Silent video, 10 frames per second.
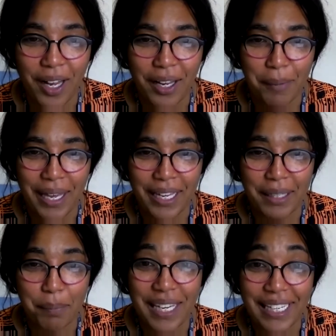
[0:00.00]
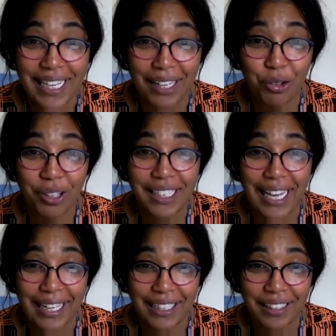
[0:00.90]
I'm a Paediatric and
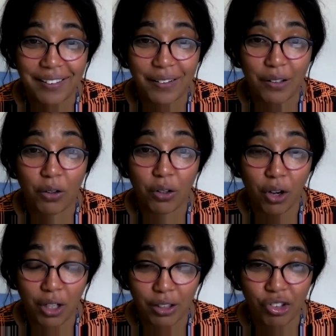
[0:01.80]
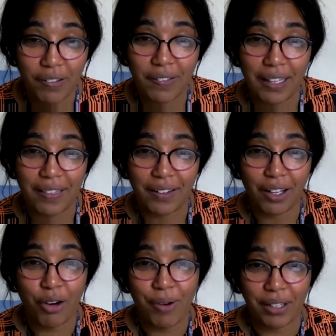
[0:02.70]
Adolescent Oncologist and the
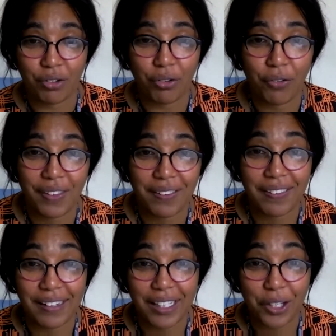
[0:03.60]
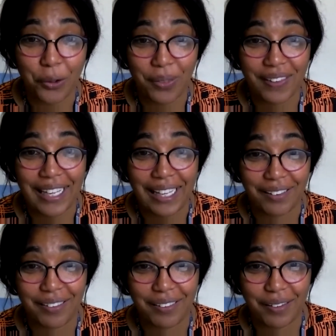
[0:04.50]
Director of the Sydney Youth
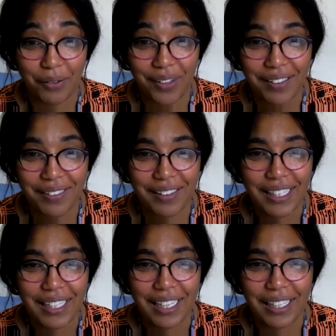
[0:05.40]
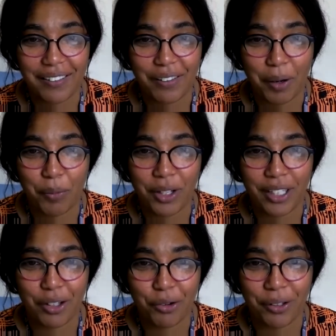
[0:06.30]
Cancer Service. So I
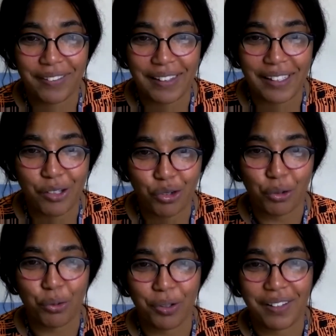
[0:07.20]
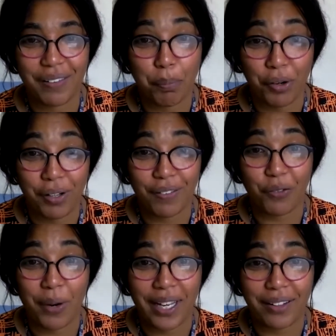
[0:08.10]
work across Sydney Children's, Prince
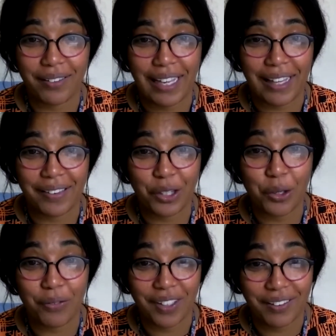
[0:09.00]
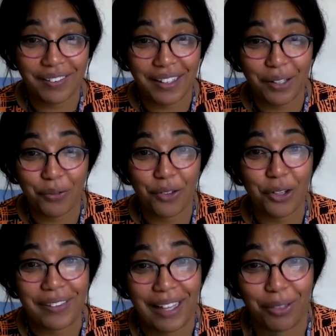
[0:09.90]
of Wales and the University of New
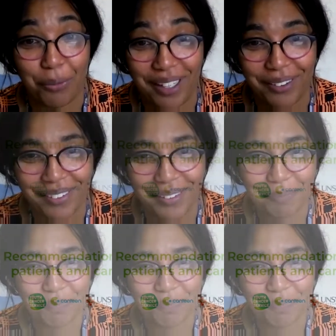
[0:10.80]
South Wales.